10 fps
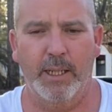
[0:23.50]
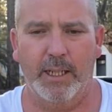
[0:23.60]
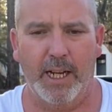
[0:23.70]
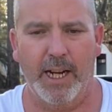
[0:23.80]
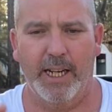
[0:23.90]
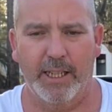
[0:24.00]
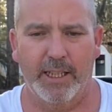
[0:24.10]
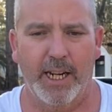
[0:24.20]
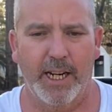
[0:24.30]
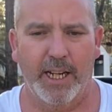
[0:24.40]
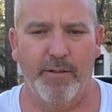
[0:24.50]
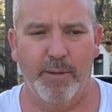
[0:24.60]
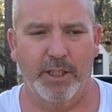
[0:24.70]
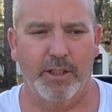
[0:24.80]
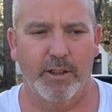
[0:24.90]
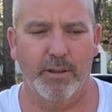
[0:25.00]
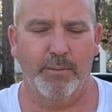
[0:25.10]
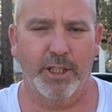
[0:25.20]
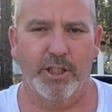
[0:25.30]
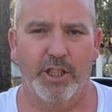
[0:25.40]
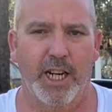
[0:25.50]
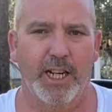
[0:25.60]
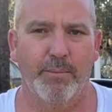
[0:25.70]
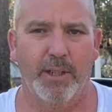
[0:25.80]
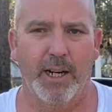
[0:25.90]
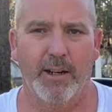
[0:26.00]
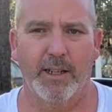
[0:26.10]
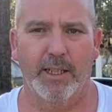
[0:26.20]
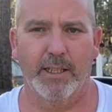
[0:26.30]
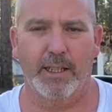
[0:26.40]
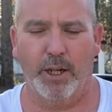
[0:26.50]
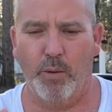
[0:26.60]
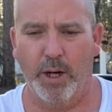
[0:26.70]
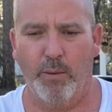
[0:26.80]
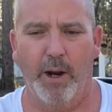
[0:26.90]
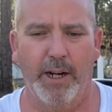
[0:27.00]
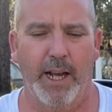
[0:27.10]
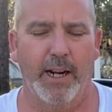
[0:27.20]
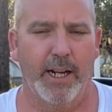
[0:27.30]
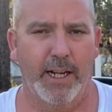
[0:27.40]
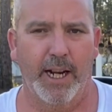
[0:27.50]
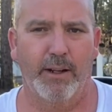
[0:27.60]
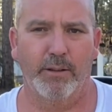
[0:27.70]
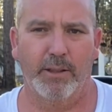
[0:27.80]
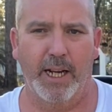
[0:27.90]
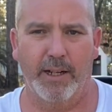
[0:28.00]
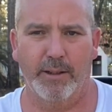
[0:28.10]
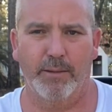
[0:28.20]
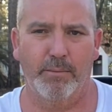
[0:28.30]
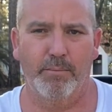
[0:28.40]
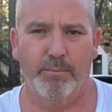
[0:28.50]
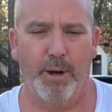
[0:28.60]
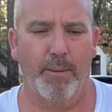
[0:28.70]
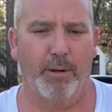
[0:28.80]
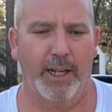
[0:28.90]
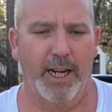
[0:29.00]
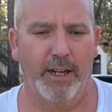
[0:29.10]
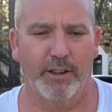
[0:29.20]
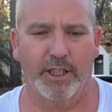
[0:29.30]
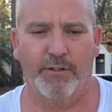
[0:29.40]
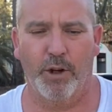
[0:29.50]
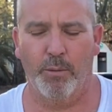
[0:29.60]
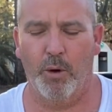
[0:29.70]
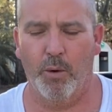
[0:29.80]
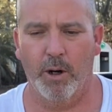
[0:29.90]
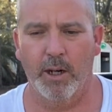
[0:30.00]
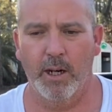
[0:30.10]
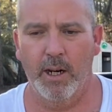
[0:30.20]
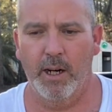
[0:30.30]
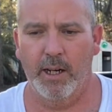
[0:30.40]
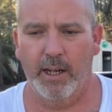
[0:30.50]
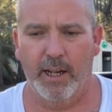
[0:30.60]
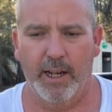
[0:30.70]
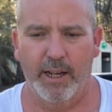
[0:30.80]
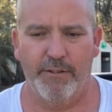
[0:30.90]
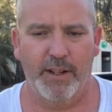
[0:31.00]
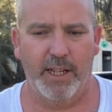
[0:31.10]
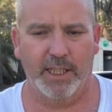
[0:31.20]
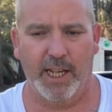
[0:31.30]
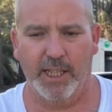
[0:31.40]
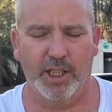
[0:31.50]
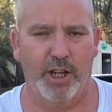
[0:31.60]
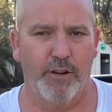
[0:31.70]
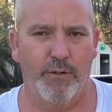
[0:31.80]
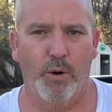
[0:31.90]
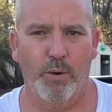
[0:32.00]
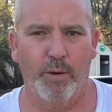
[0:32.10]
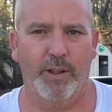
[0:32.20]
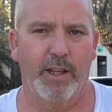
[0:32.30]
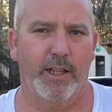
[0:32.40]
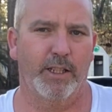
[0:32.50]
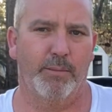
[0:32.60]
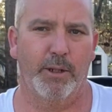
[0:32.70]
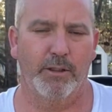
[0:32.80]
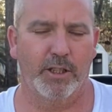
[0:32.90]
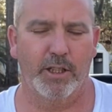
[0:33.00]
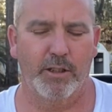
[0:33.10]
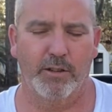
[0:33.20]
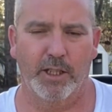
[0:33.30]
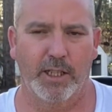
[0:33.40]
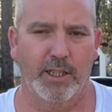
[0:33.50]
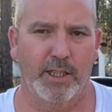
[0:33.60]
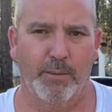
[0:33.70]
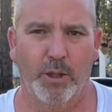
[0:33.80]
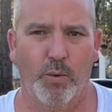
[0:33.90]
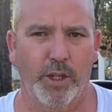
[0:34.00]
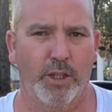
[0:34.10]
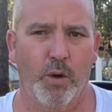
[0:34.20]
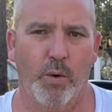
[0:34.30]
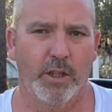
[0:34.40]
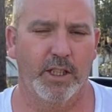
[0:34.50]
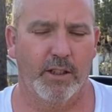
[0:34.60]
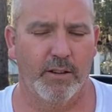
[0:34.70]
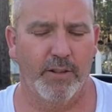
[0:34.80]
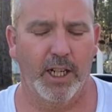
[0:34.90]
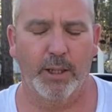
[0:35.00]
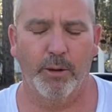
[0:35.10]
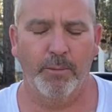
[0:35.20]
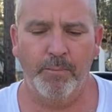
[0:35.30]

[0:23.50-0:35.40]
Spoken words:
Kind of give Mr. Jacob there a quick rundown on how to properly handle this foam core if he decides to go forward with it, as opposed to using some of the wooden cores that are available.